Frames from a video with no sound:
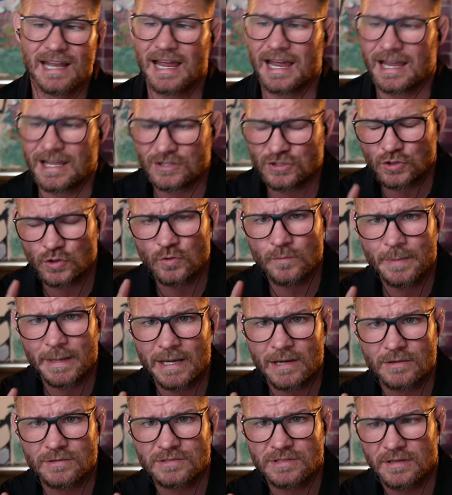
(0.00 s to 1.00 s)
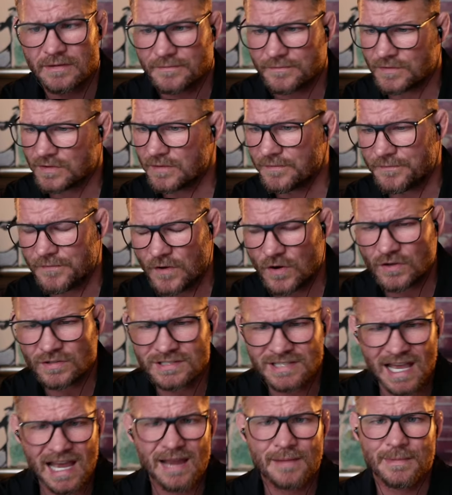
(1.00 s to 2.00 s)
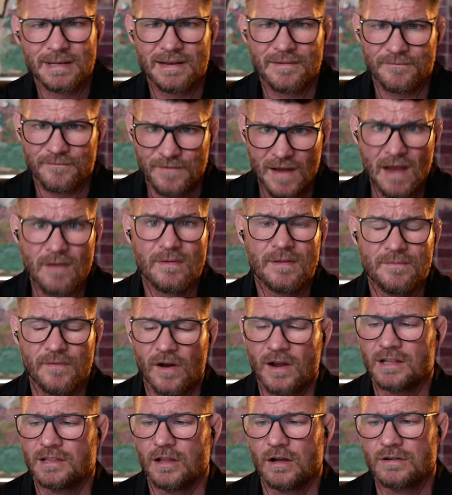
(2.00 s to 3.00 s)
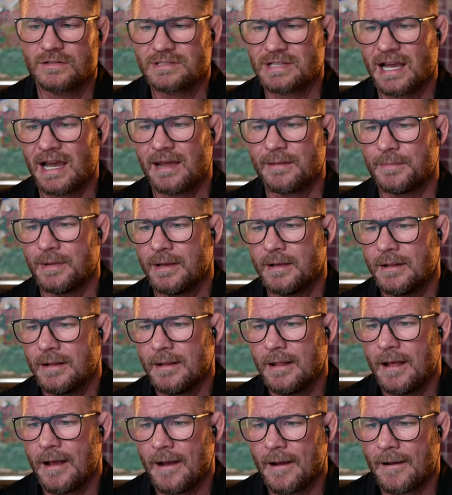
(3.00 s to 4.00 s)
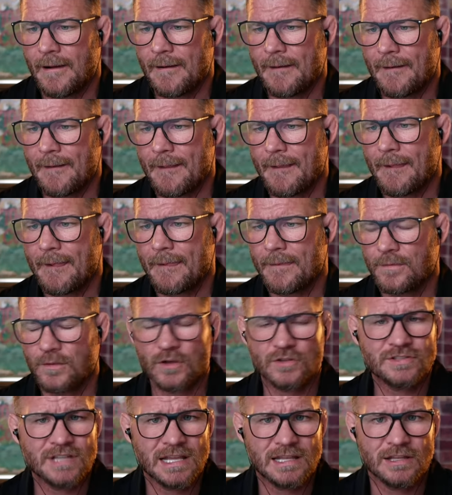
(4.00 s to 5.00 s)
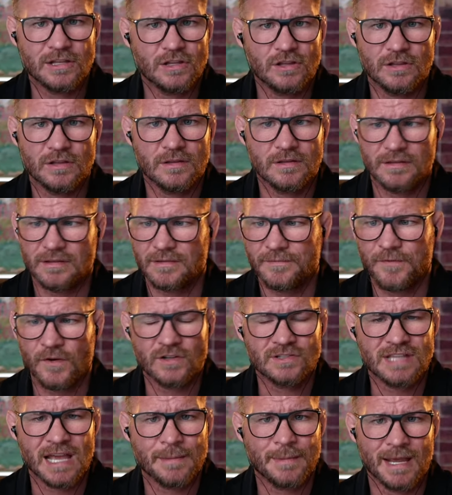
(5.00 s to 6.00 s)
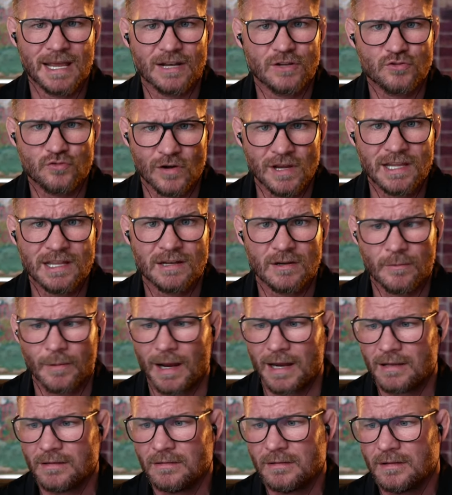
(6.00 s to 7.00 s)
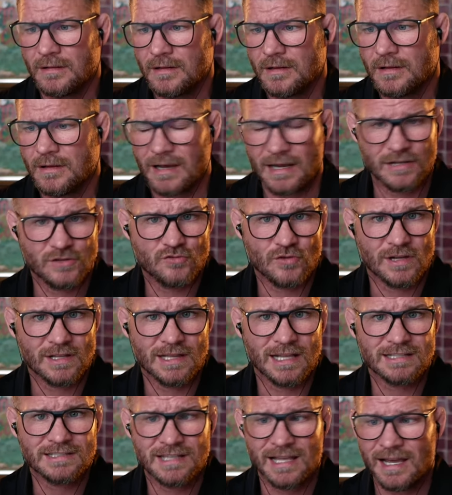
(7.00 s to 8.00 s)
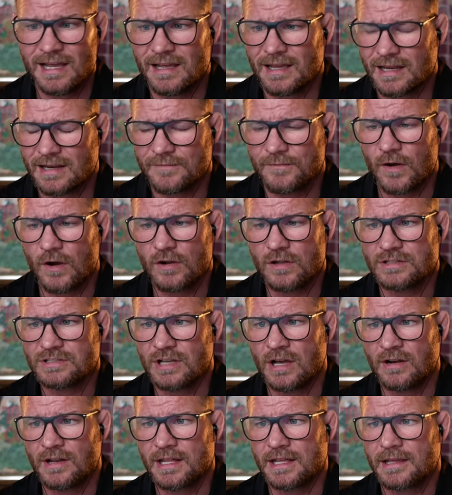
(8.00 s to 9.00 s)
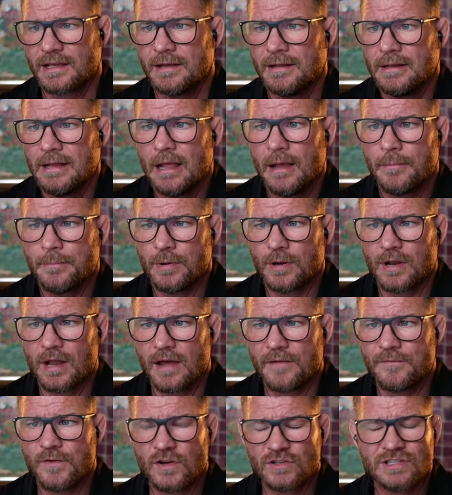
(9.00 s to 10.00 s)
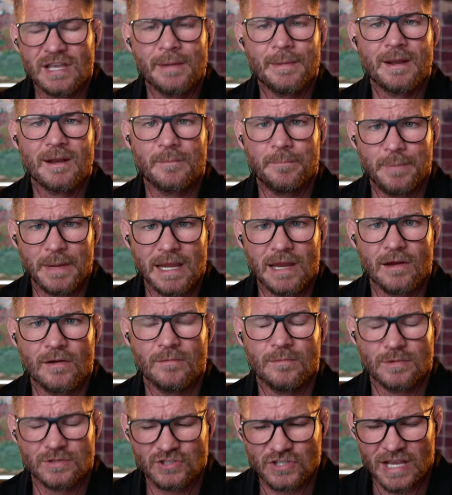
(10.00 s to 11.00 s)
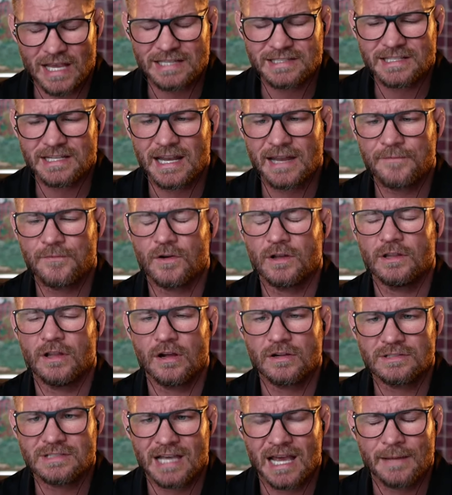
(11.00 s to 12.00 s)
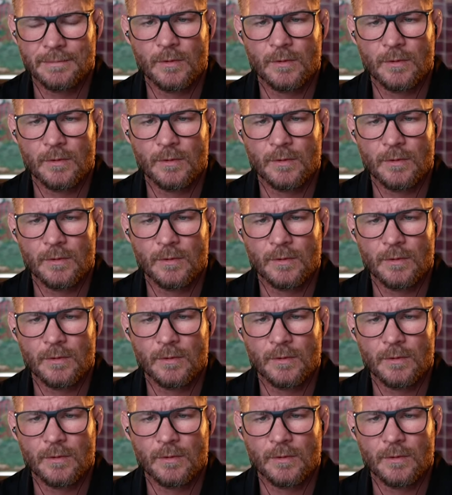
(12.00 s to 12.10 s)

I had two beers for the first time in a very, very long time. Uh, not saying the, the first time I had a drink in a while. I had a drink last night. I had a vodka tonic. But uh, first time I had a beer was yesterday for a long time.